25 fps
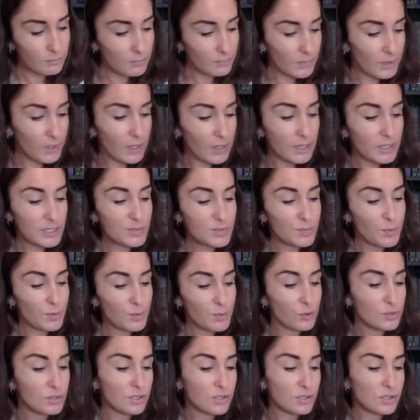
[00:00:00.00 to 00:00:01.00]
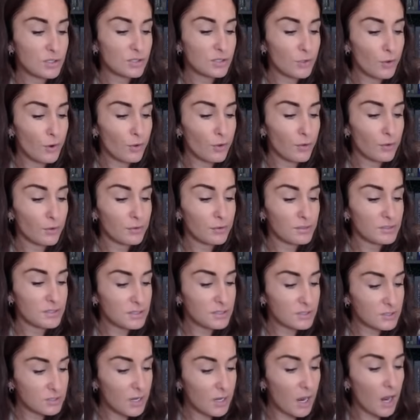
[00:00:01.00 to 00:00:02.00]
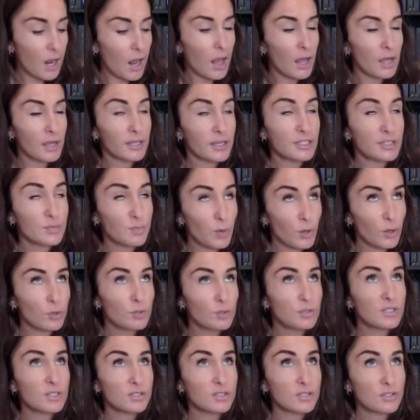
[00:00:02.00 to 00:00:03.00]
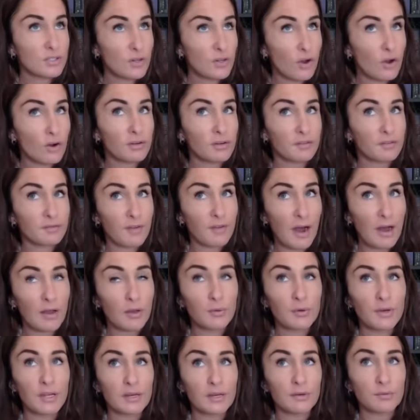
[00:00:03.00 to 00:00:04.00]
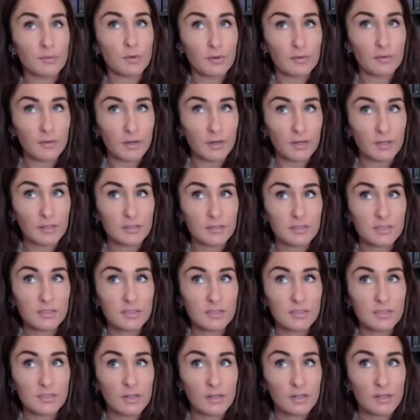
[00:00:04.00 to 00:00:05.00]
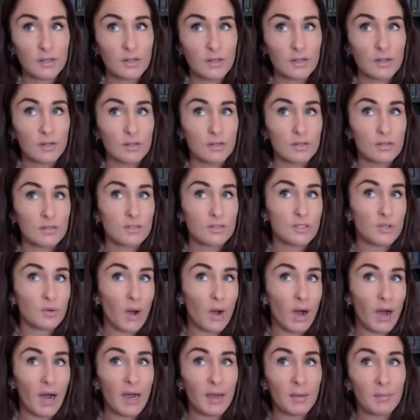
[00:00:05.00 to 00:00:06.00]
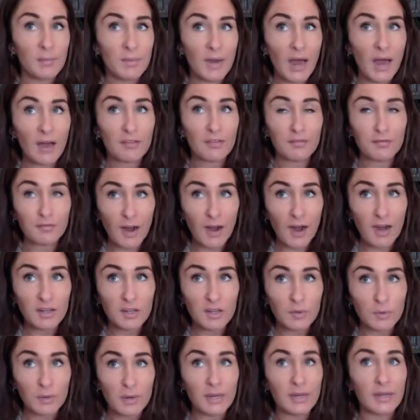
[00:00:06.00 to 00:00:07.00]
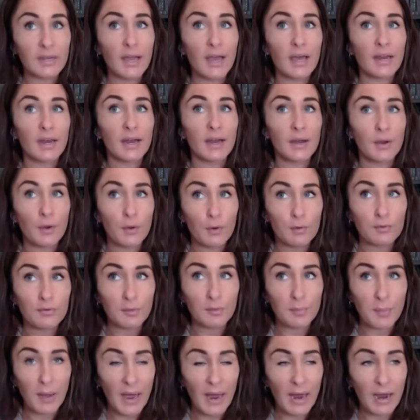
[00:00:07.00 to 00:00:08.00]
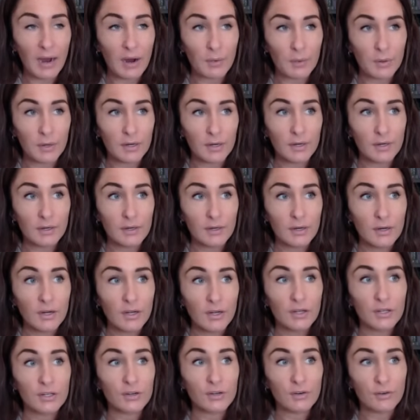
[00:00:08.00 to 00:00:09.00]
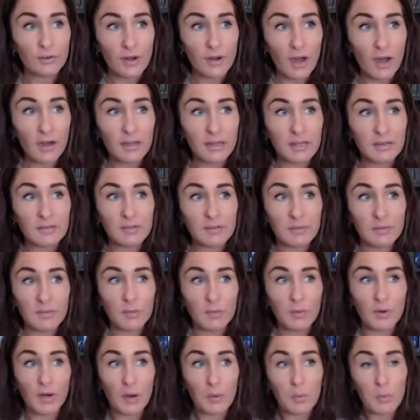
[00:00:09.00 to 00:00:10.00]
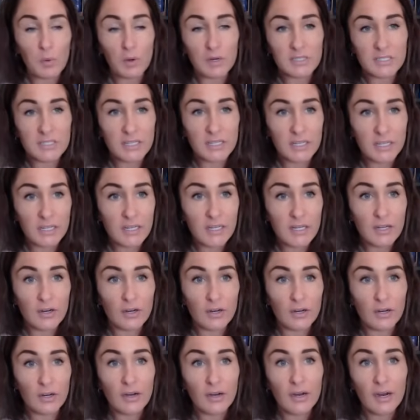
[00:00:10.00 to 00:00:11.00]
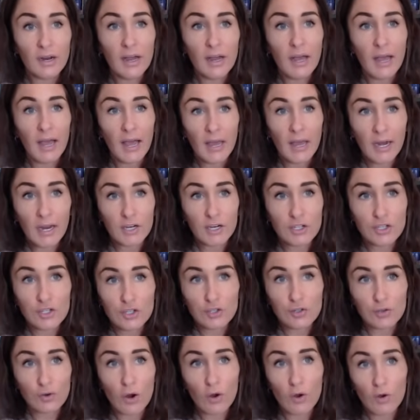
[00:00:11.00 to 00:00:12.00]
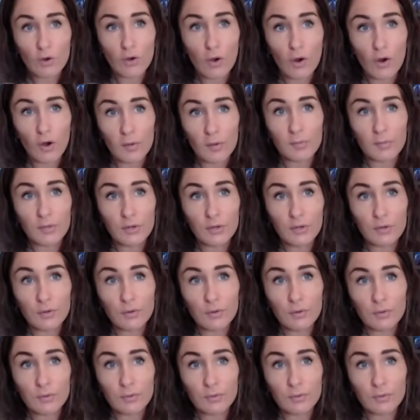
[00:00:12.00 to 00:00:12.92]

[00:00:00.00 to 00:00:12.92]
Exposed, exposed, stalked, followed in reverse. So I'm not following and I overpower. You're not giving me what I want to hear, and I strong arm you